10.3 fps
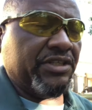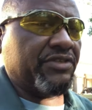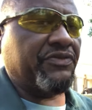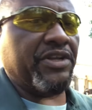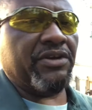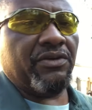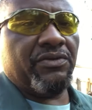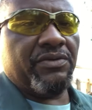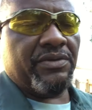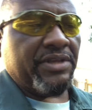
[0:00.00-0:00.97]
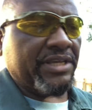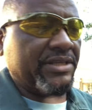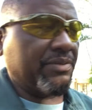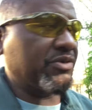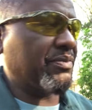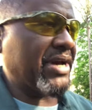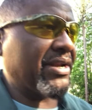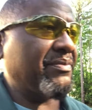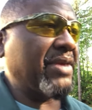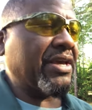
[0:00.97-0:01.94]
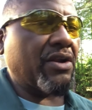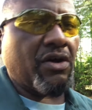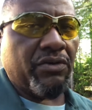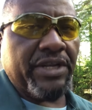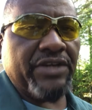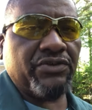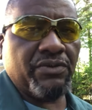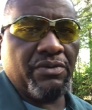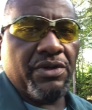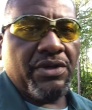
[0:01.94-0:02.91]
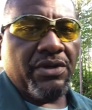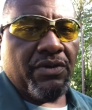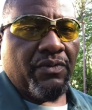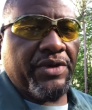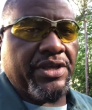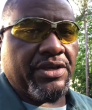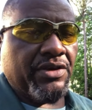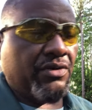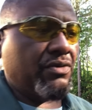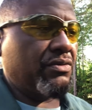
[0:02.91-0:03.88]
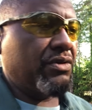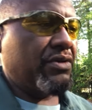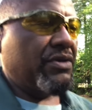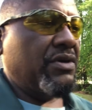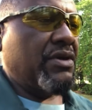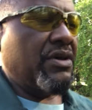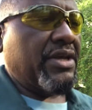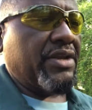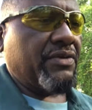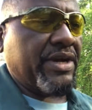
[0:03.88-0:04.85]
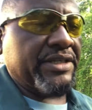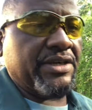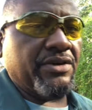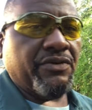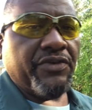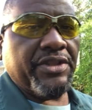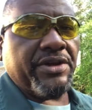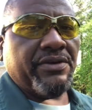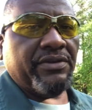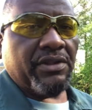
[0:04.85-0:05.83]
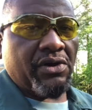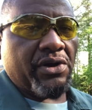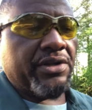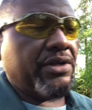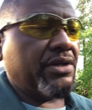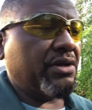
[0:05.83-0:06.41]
this video has helped somebody make an all natural weed kill and grass kill for their lawn.